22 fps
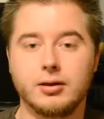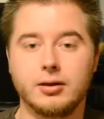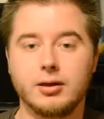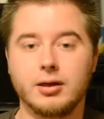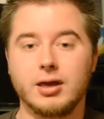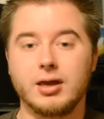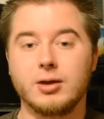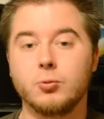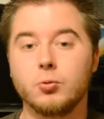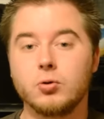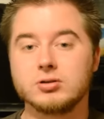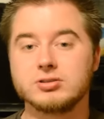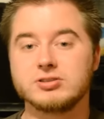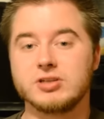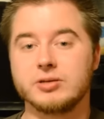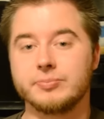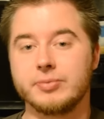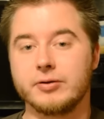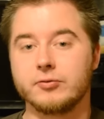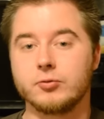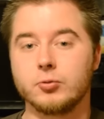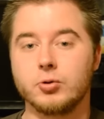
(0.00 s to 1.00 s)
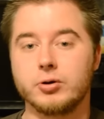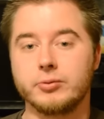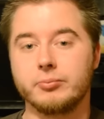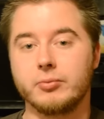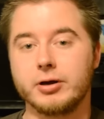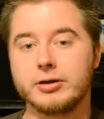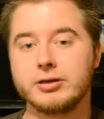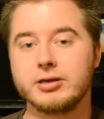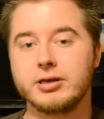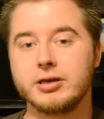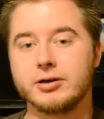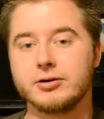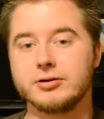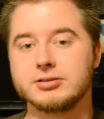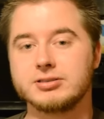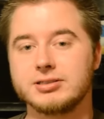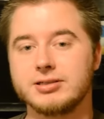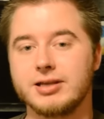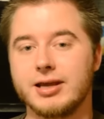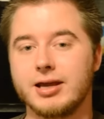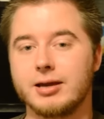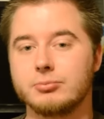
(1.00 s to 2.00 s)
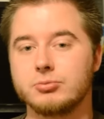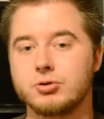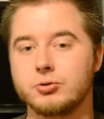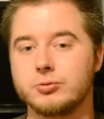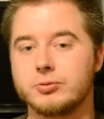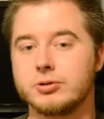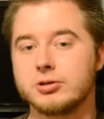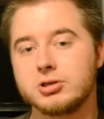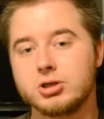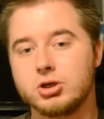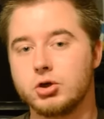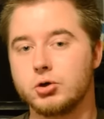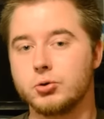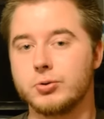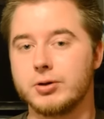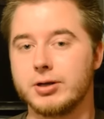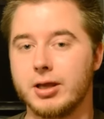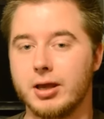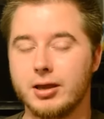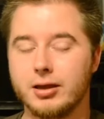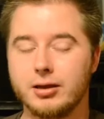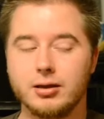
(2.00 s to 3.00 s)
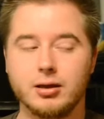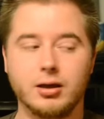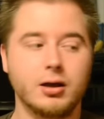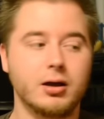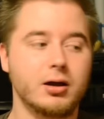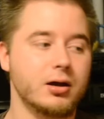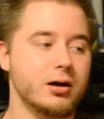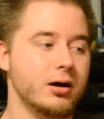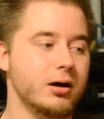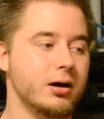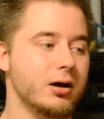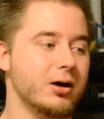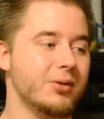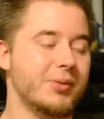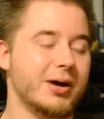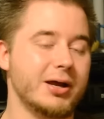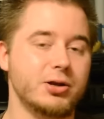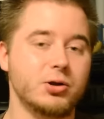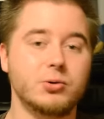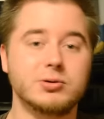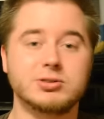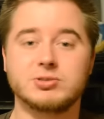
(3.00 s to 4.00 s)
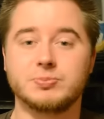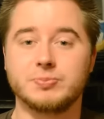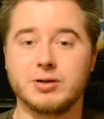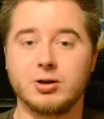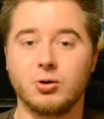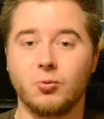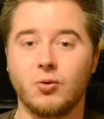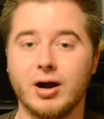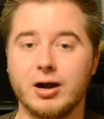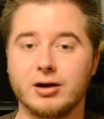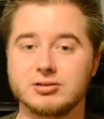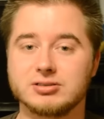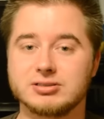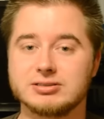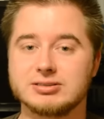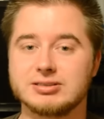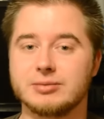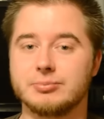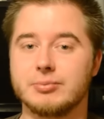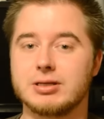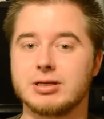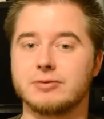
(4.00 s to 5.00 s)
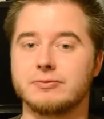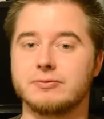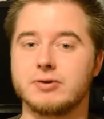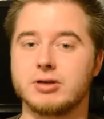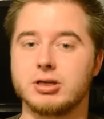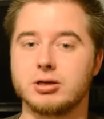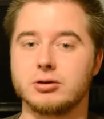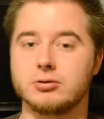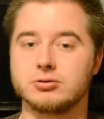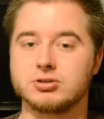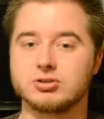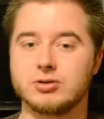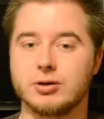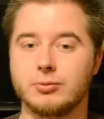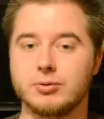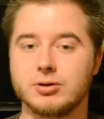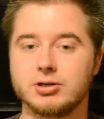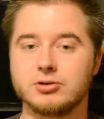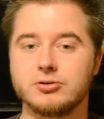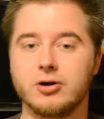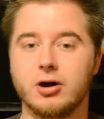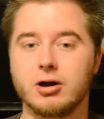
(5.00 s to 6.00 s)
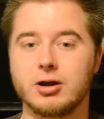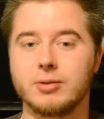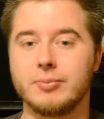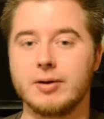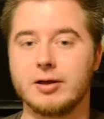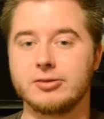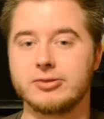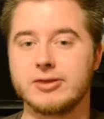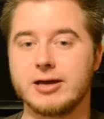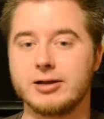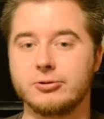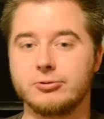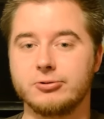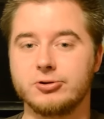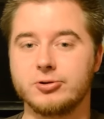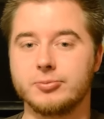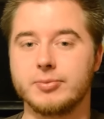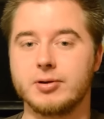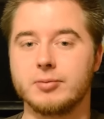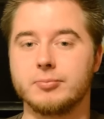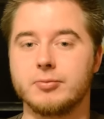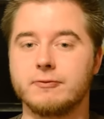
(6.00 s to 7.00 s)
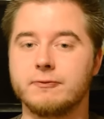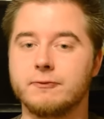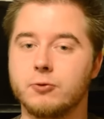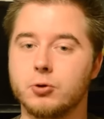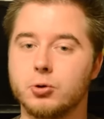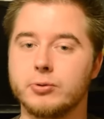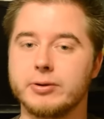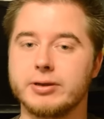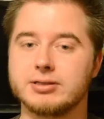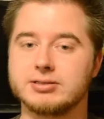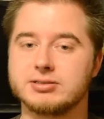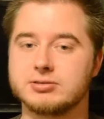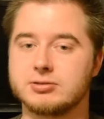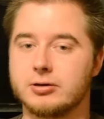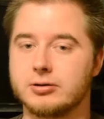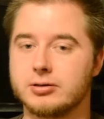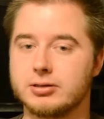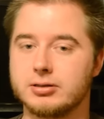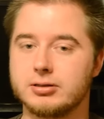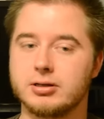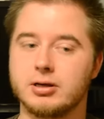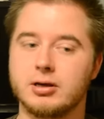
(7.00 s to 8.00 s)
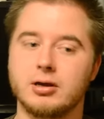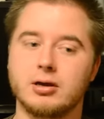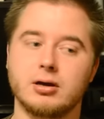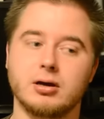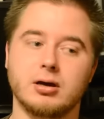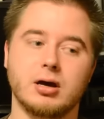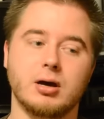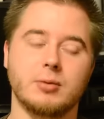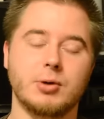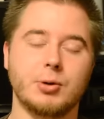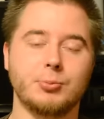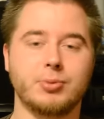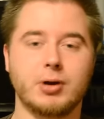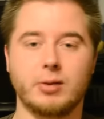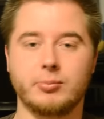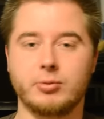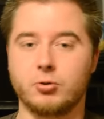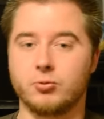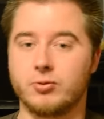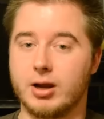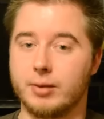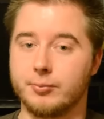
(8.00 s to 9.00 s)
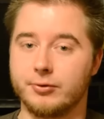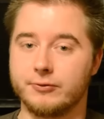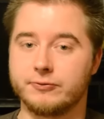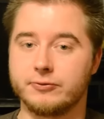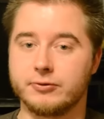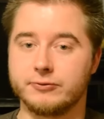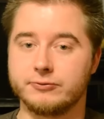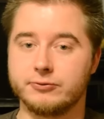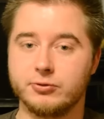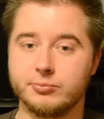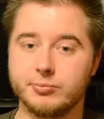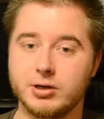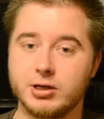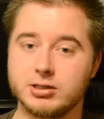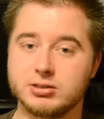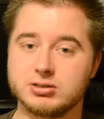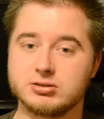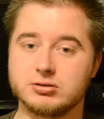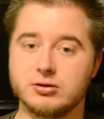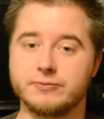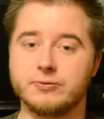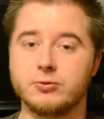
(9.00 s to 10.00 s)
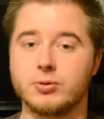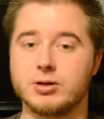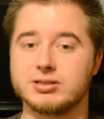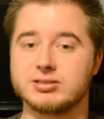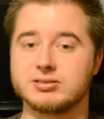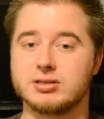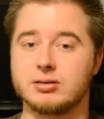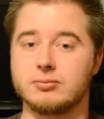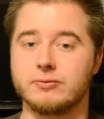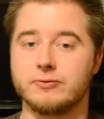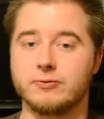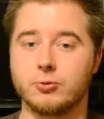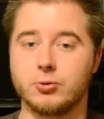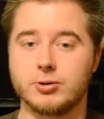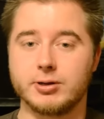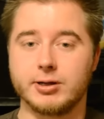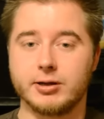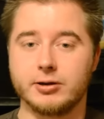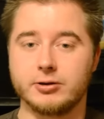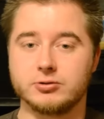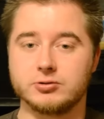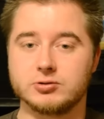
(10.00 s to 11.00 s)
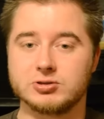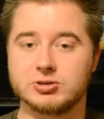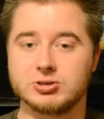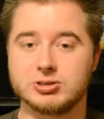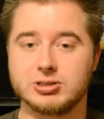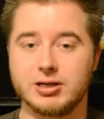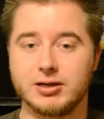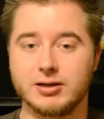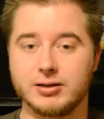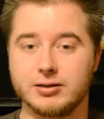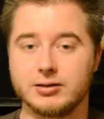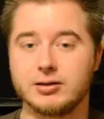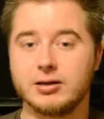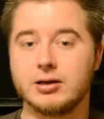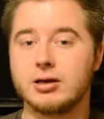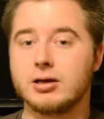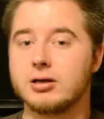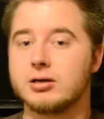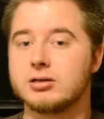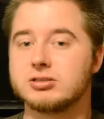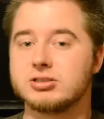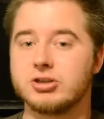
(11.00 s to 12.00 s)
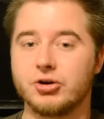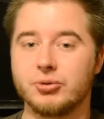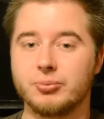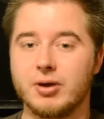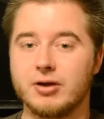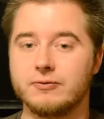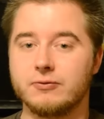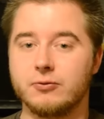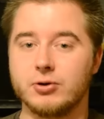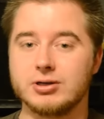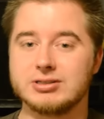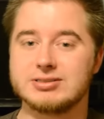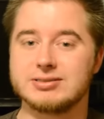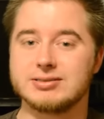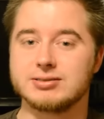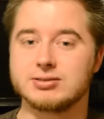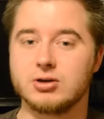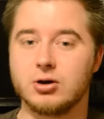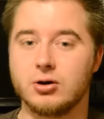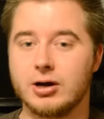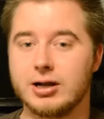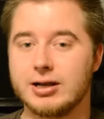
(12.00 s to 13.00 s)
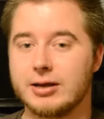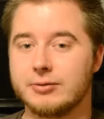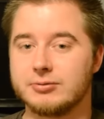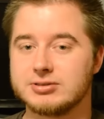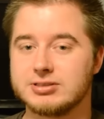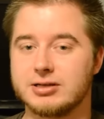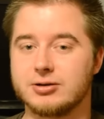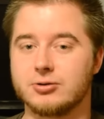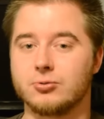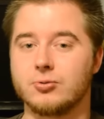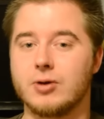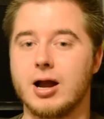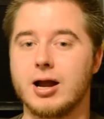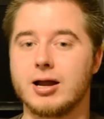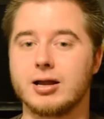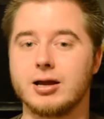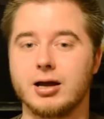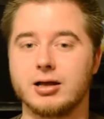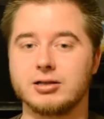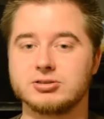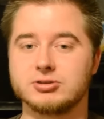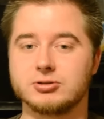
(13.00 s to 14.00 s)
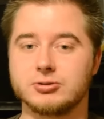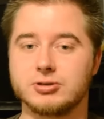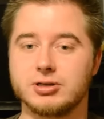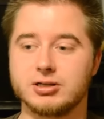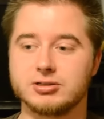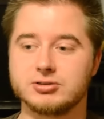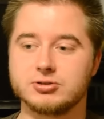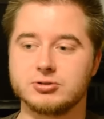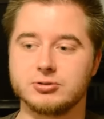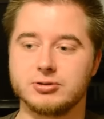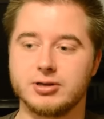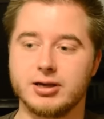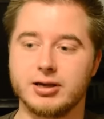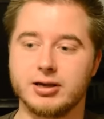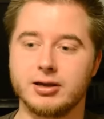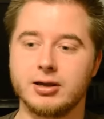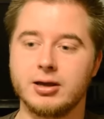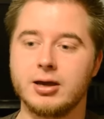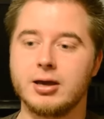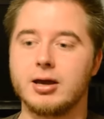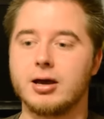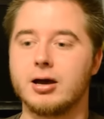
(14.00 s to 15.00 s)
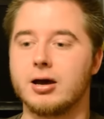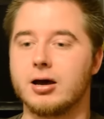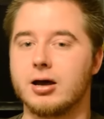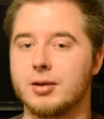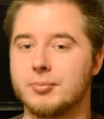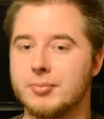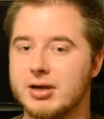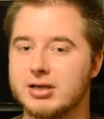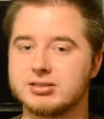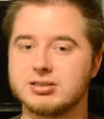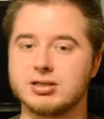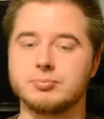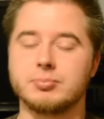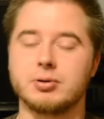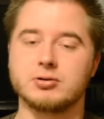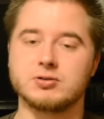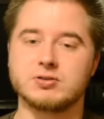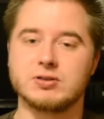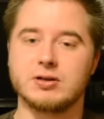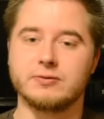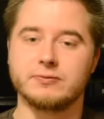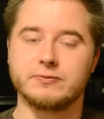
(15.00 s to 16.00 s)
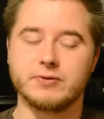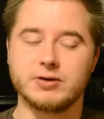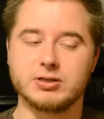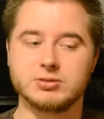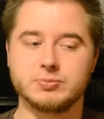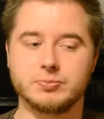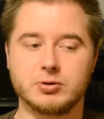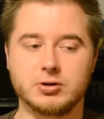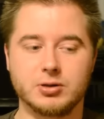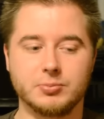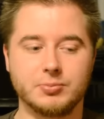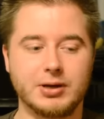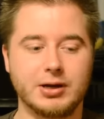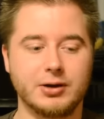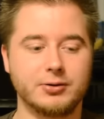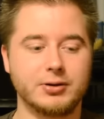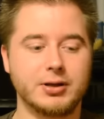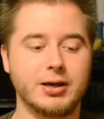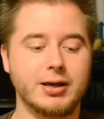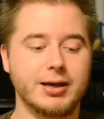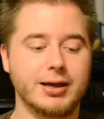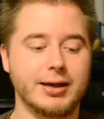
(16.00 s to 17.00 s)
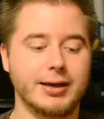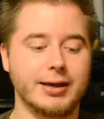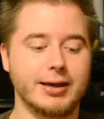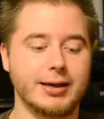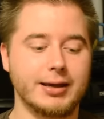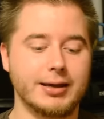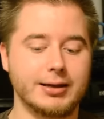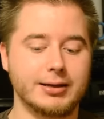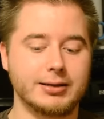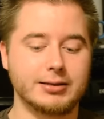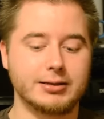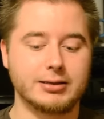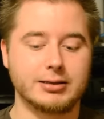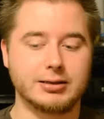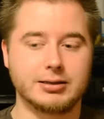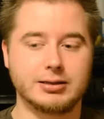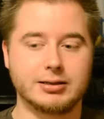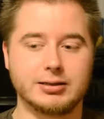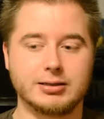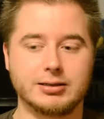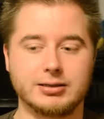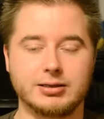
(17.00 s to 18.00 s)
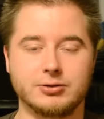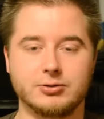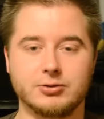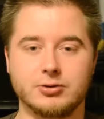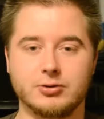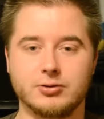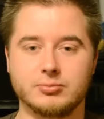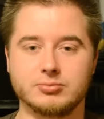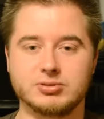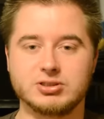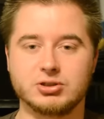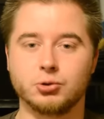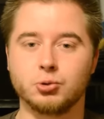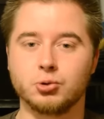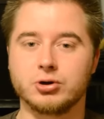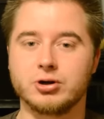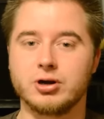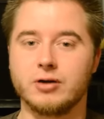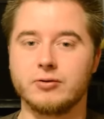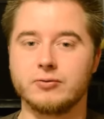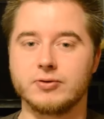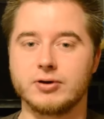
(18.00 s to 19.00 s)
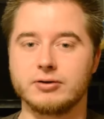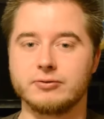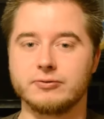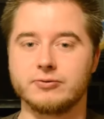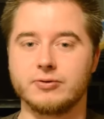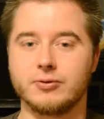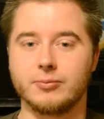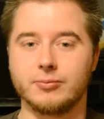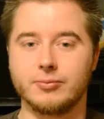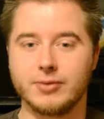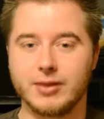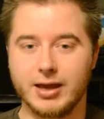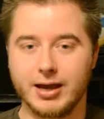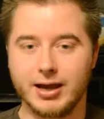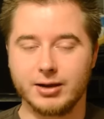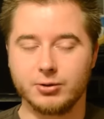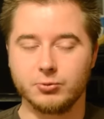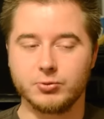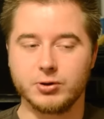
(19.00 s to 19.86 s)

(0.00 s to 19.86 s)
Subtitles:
Hey, what's up everyone? Mike here, and today I'm doing the Q&A. I know it's been a while since I made a video, so I want to talk about that a little bit before we get started. I'll probably ramble for a few minutes, so if you want to skip forward, I understand. Sorry my voice is gone. I was at a rock concert yesterday, as I posted on Facebook about, and I'm still recovering from that.